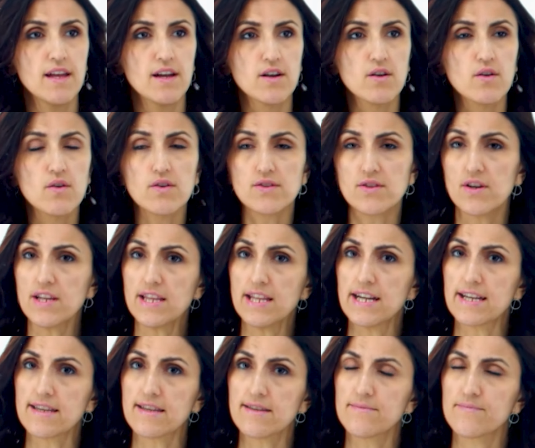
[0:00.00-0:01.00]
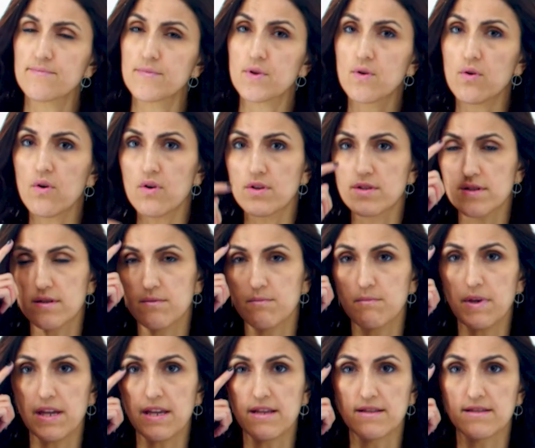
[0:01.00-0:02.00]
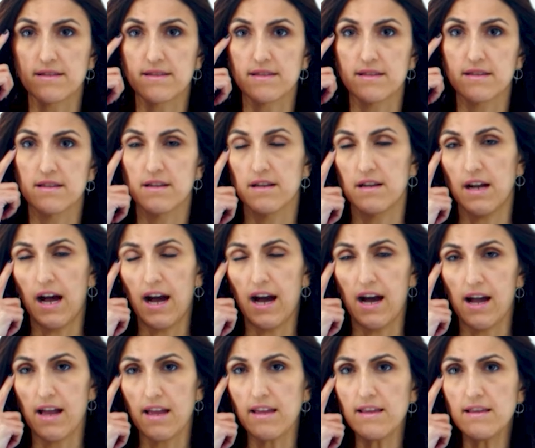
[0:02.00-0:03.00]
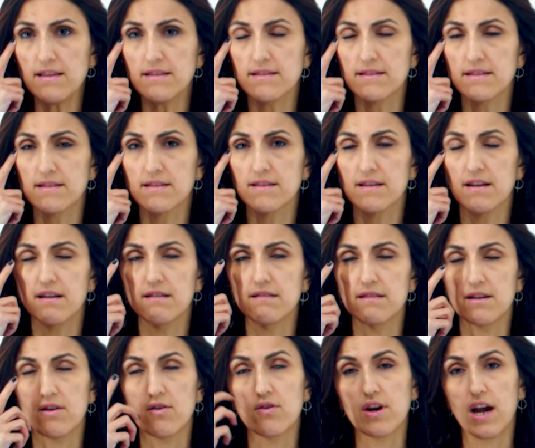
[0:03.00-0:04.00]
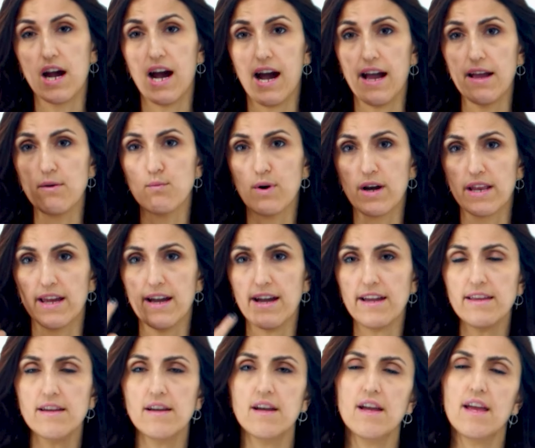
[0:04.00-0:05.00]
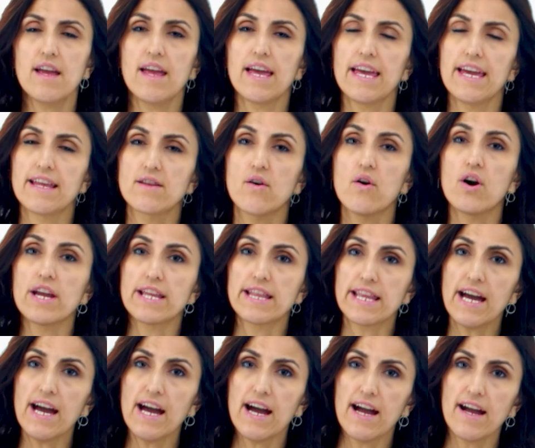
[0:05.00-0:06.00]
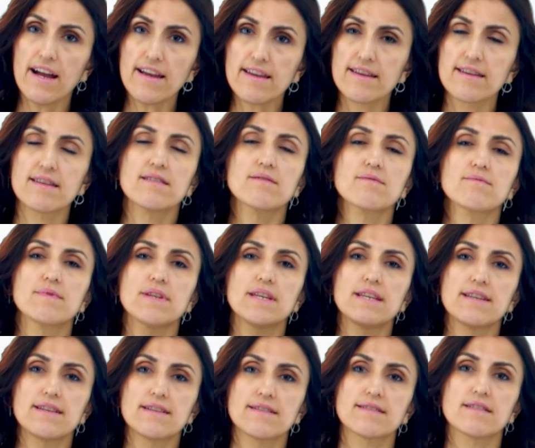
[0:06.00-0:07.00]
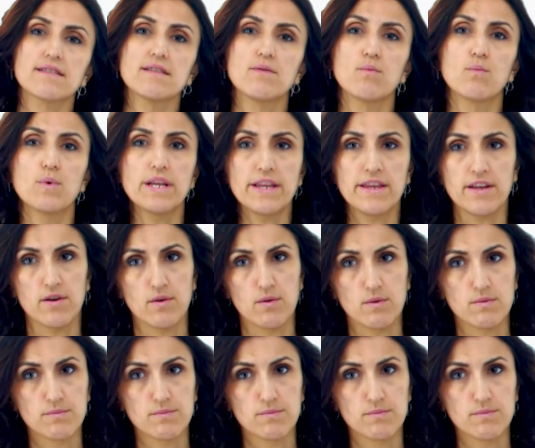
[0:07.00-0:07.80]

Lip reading: Kozaynak, koz means eyes, or eye, one eye, and oynak is window